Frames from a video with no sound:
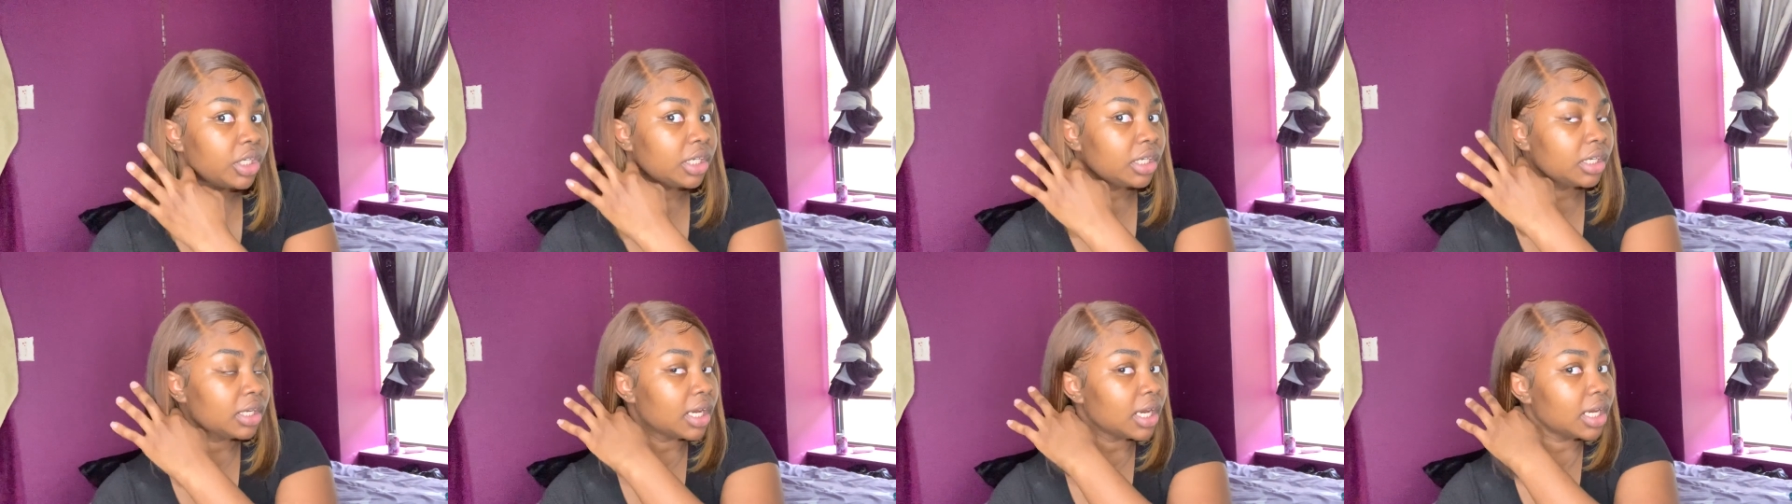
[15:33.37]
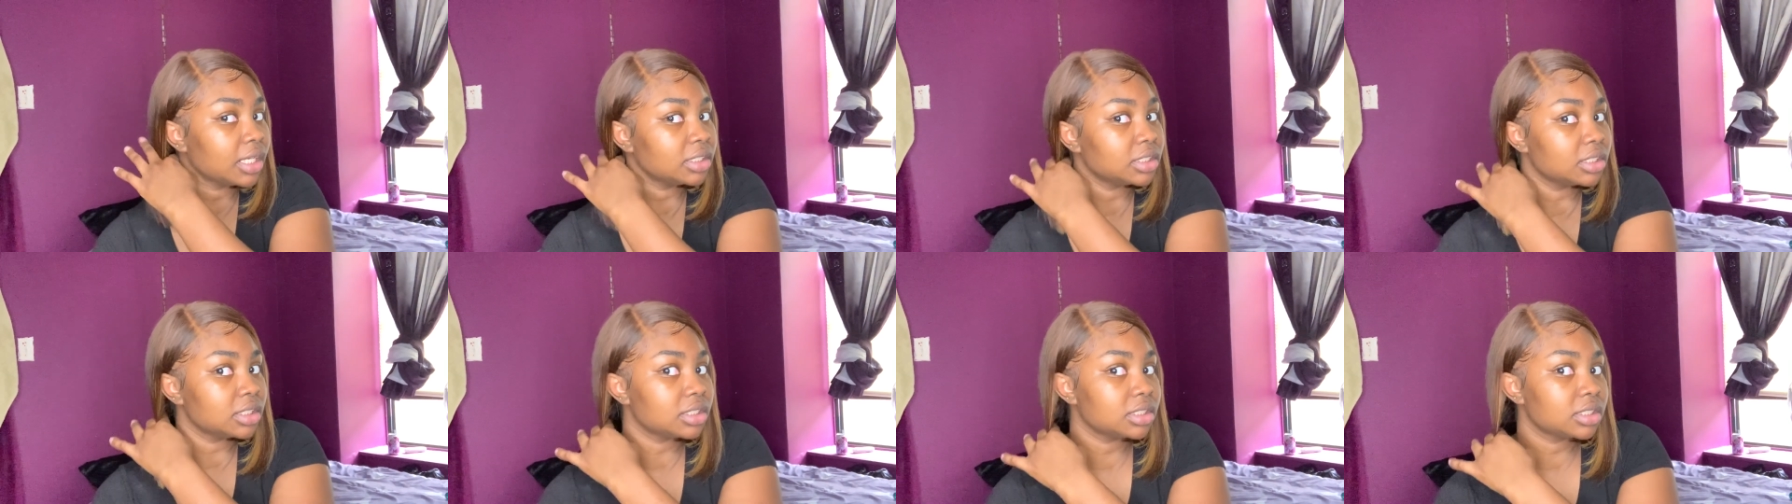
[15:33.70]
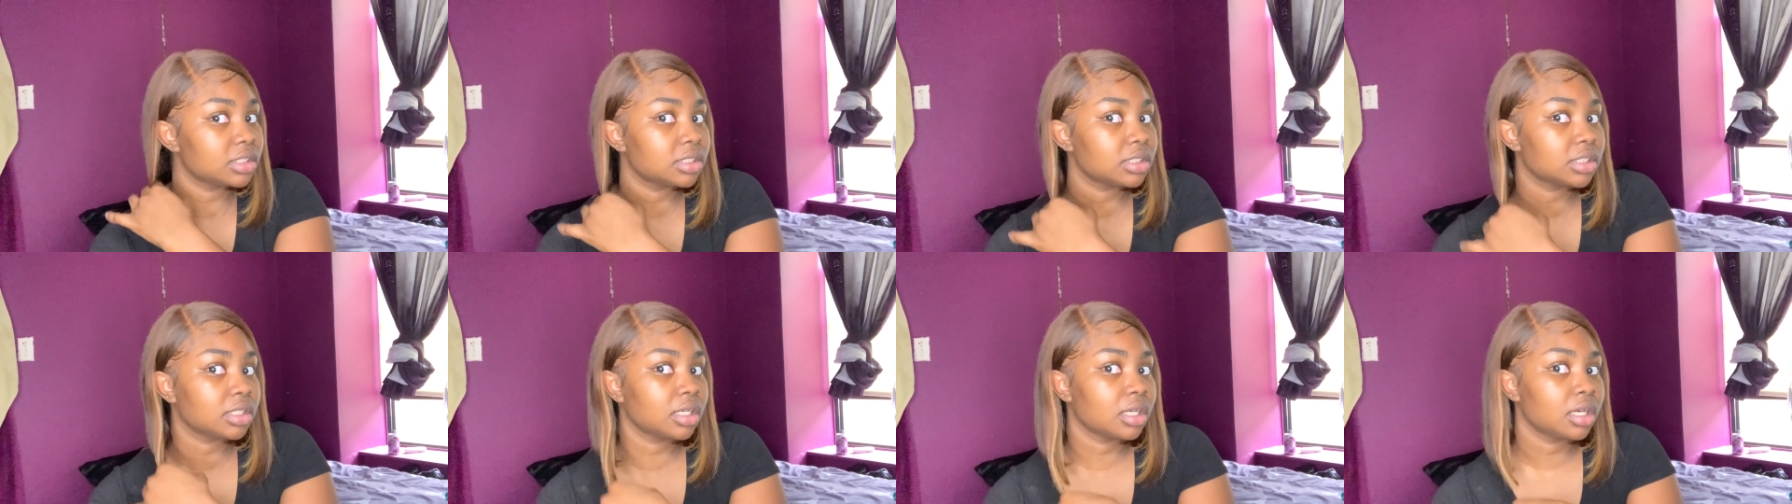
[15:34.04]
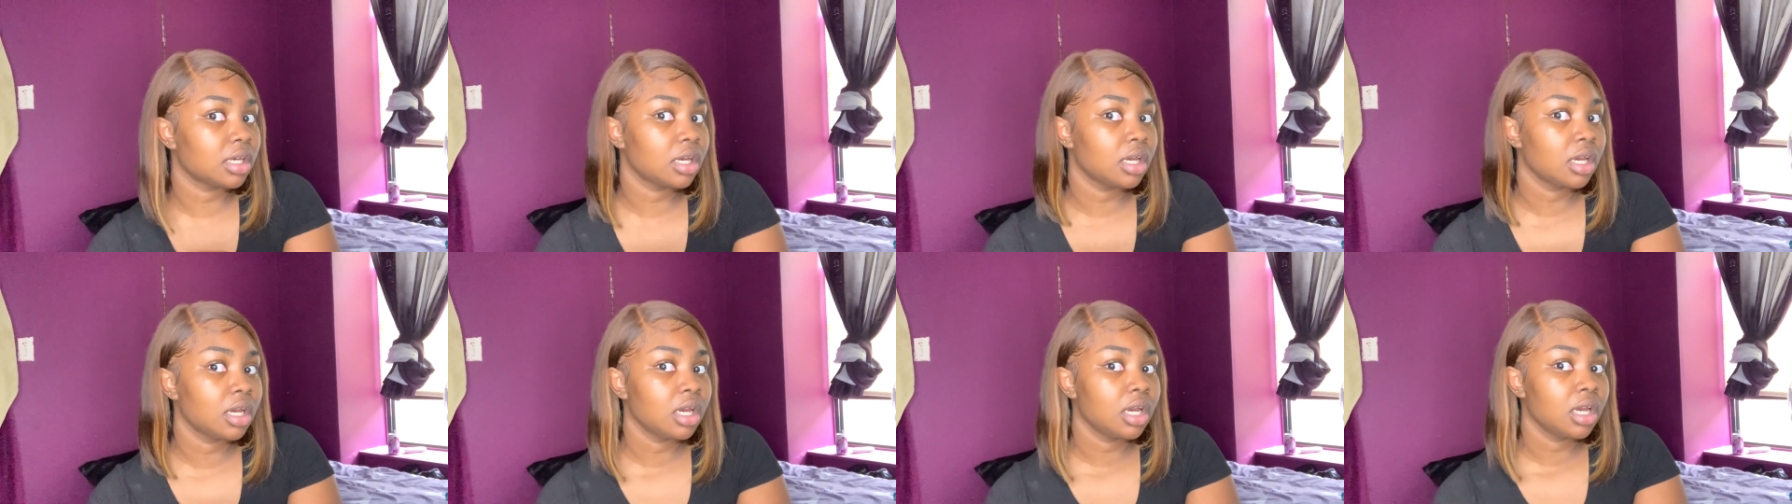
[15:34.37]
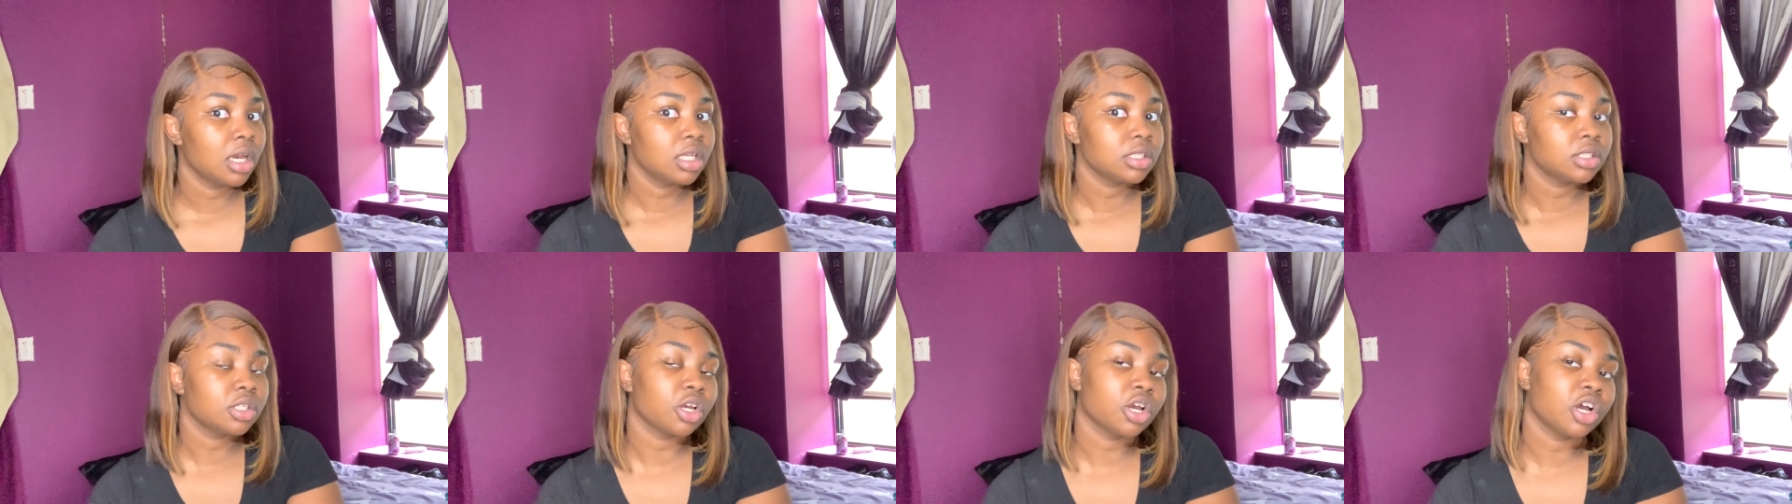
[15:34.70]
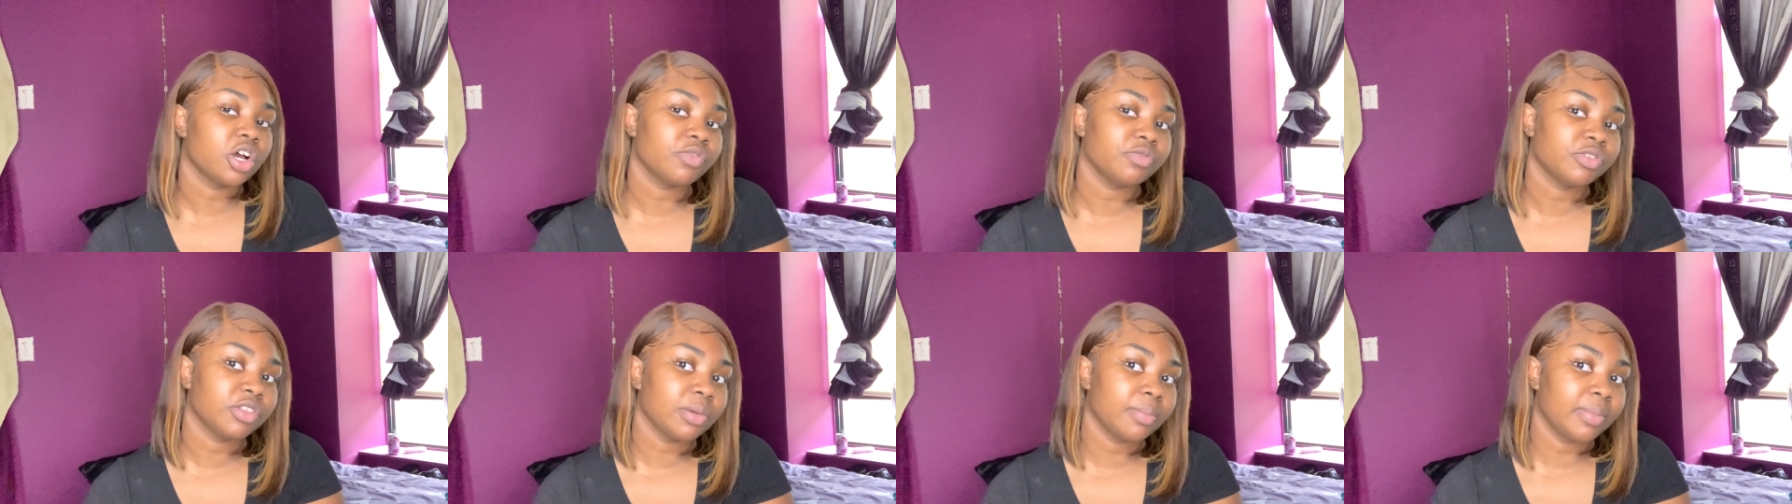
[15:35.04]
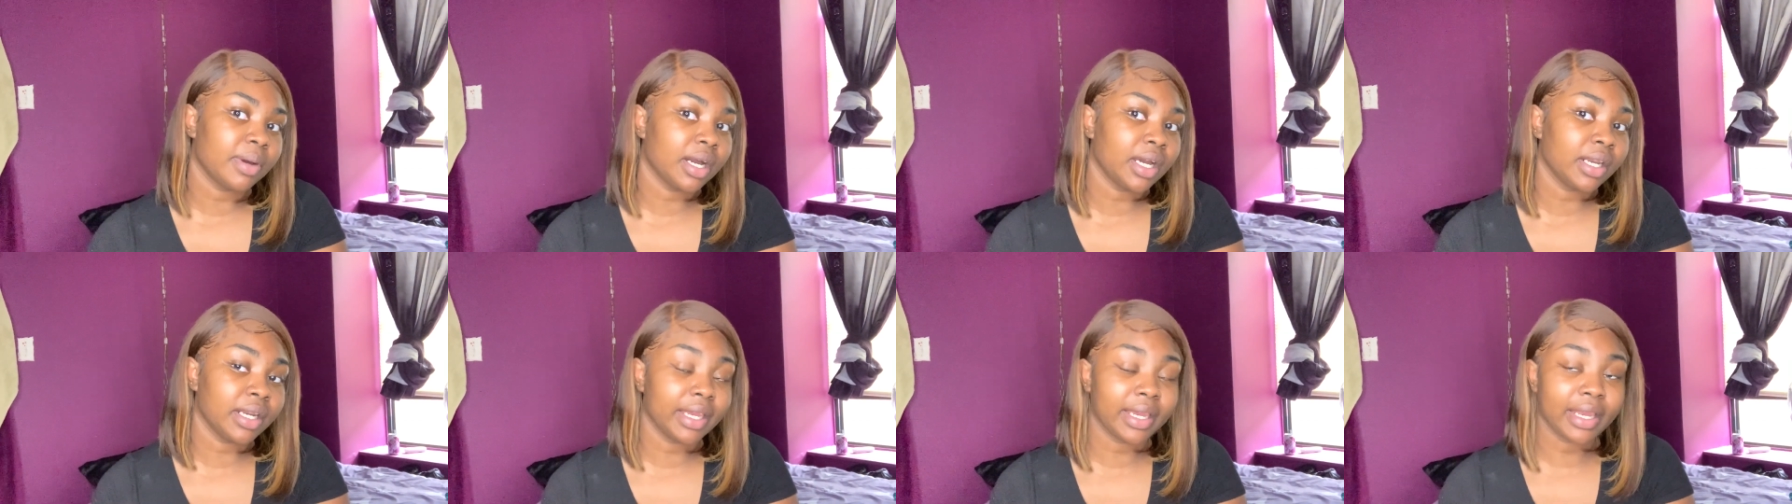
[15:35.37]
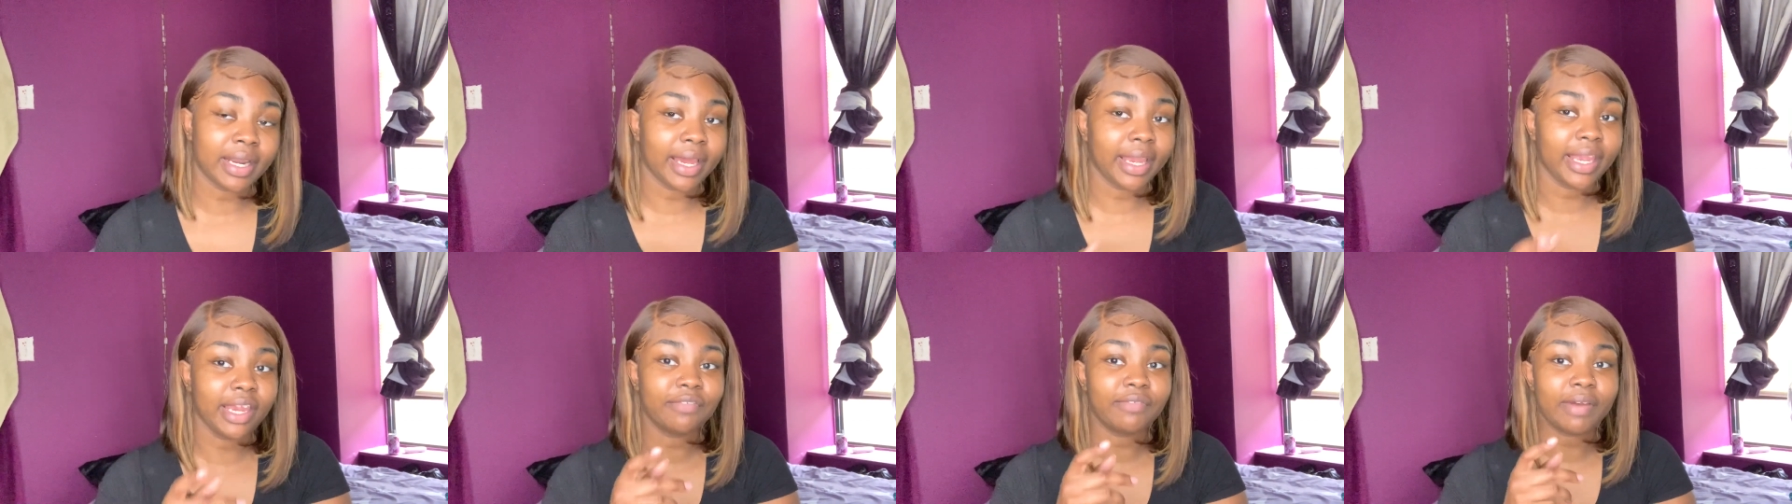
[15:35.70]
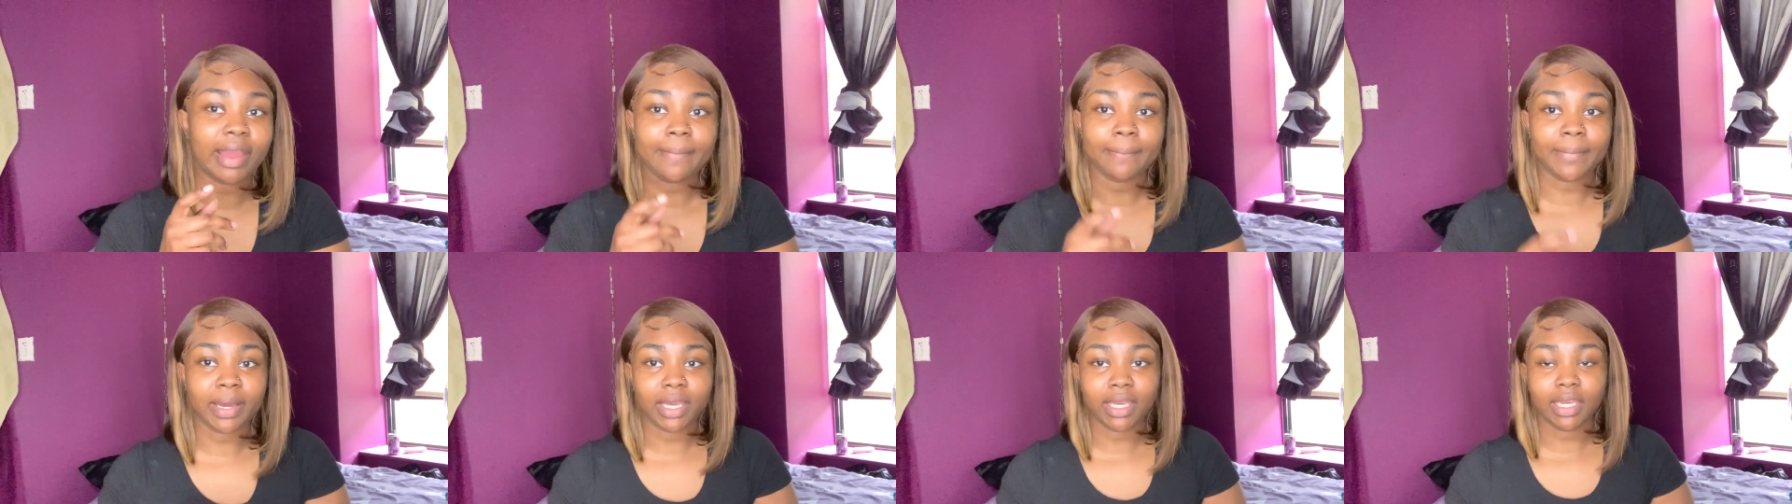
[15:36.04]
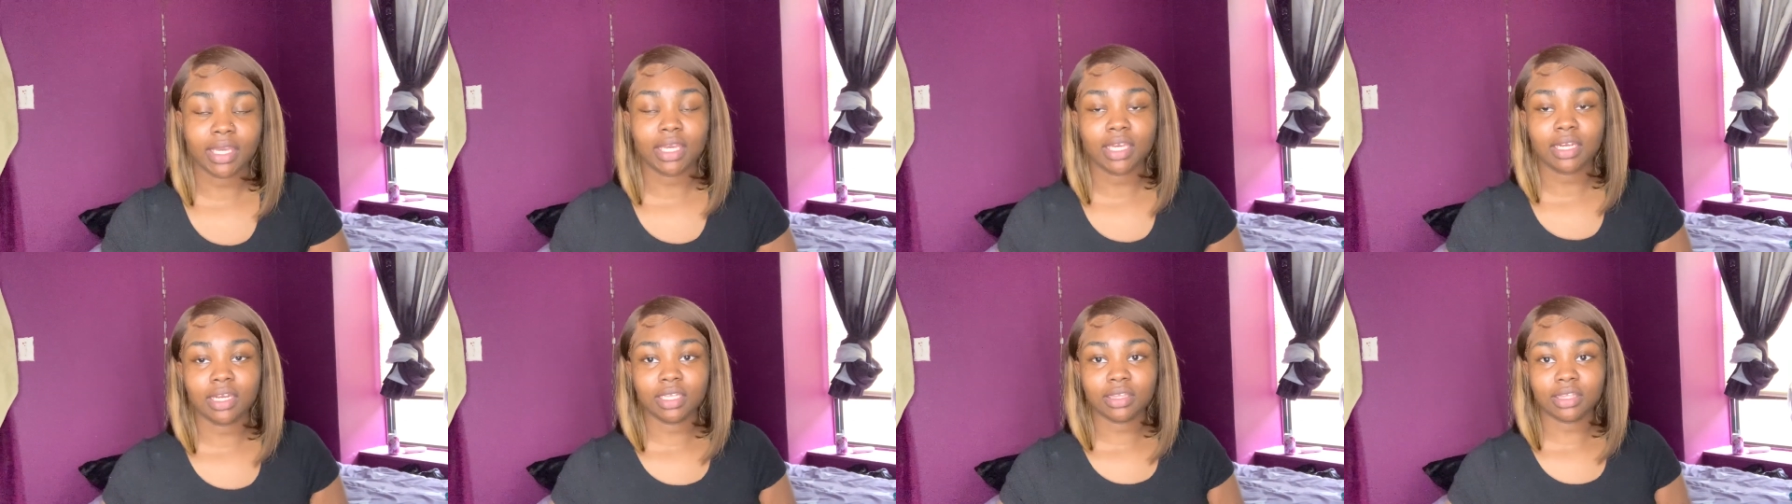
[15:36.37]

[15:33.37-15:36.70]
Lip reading: I just took off the bonnet, and I ain't wrap my hair nothing.